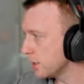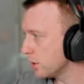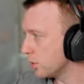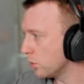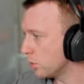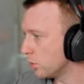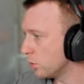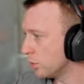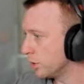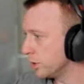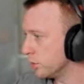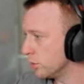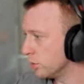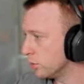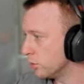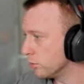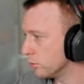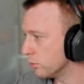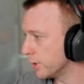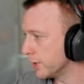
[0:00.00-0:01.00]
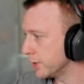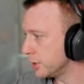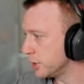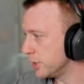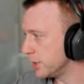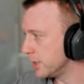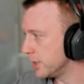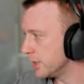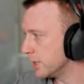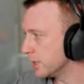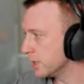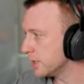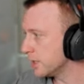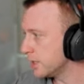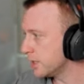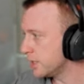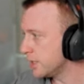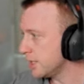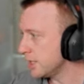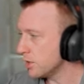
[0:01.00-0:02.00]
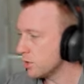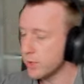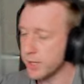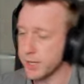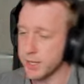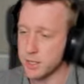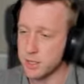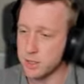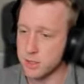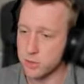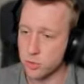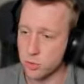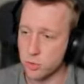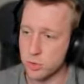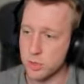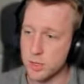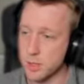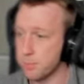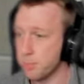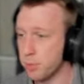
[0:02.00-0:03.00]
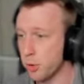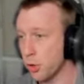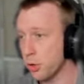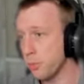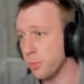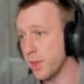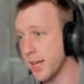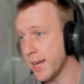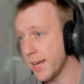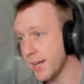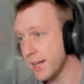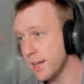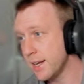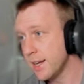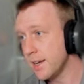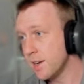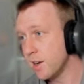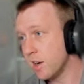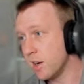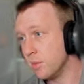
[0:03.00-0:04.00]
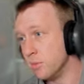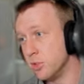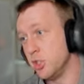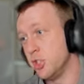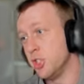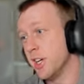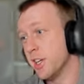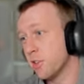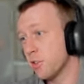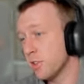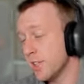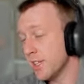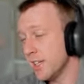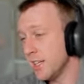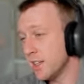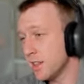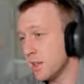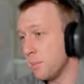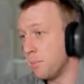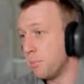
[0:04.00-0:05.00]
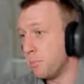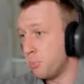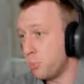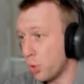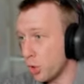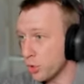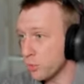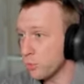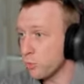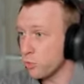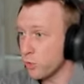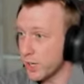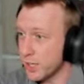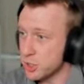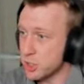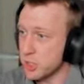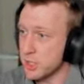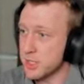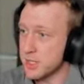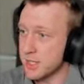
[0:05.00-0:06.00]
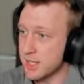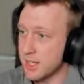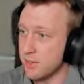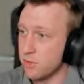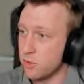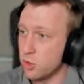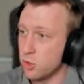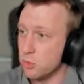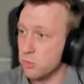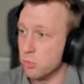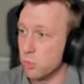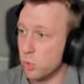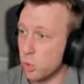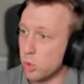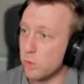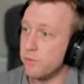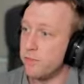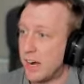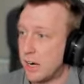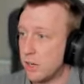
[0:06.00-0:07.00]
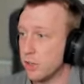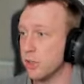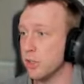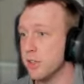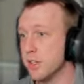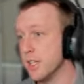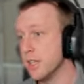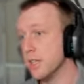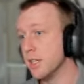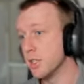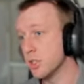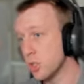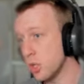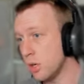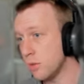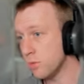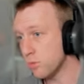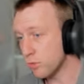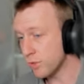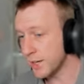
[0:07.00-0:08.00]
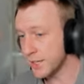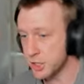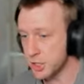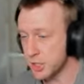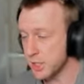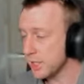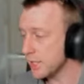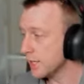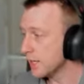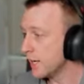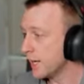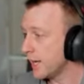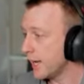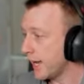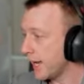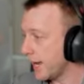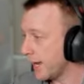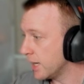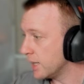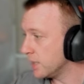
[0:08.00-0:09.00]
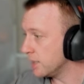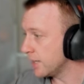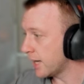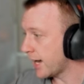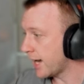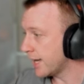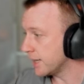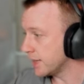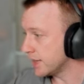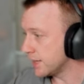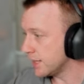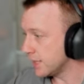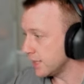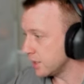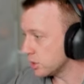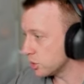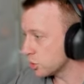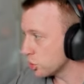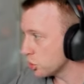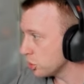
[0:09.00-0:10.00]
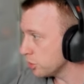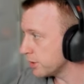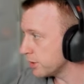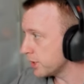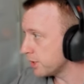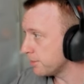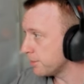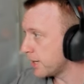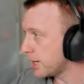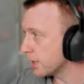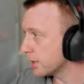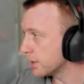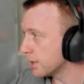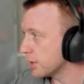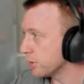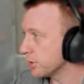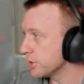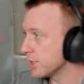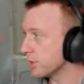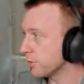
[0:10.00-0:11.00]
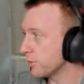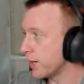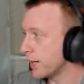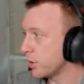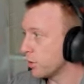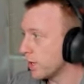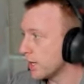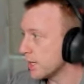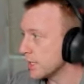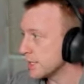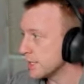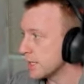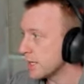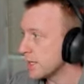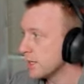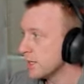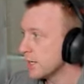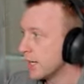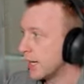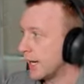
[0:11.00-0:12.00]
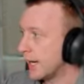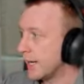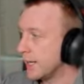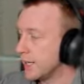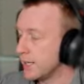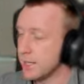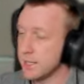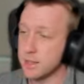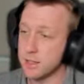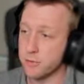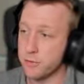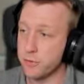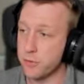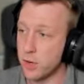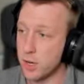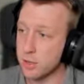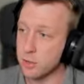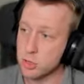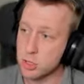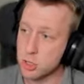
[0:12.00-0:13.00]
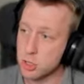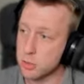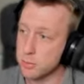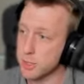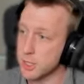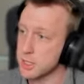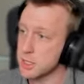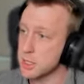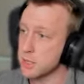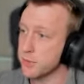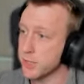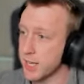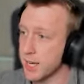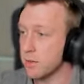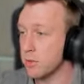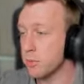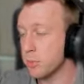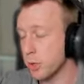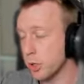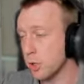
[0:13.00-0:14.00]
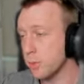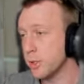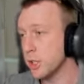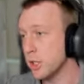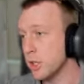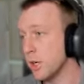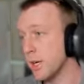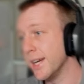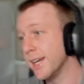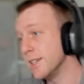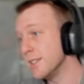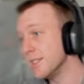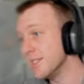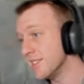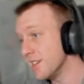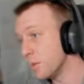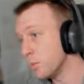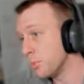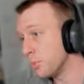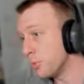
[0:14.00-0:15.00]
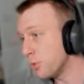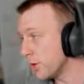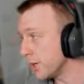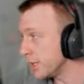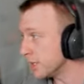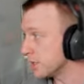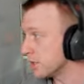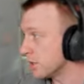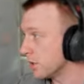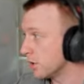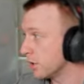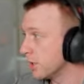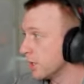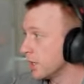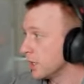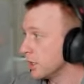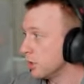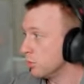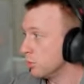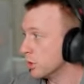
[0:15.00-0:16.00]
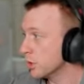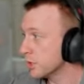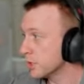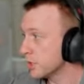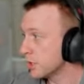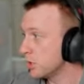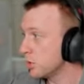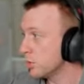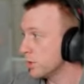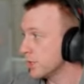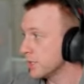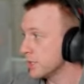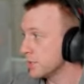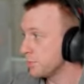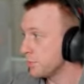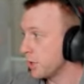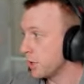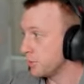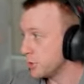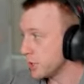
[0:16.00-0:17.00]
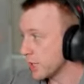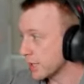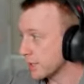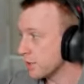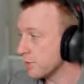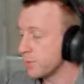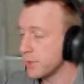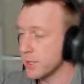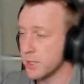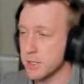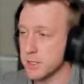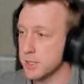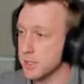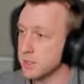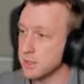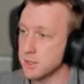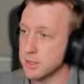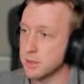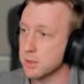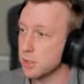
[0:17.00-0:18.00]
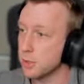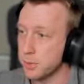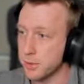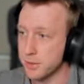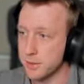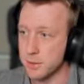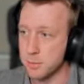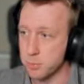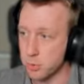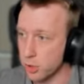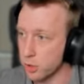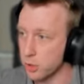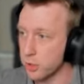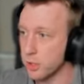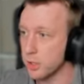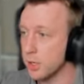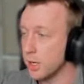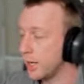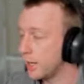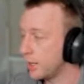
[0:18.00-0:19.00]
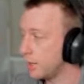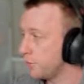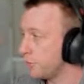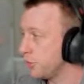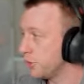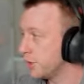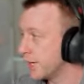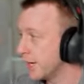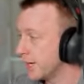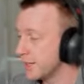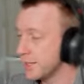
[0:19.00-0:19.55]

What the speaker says: or your Registeel into the bottom lane. Generally, the bottom Regis give you more value than the top Regi, and at the 2-minute mark, there is a Rayquaza, and in the final 2 minutes of a game of Pokemon Unite, it is double points. So you want to secure this objective because it is completely broken, and if you get the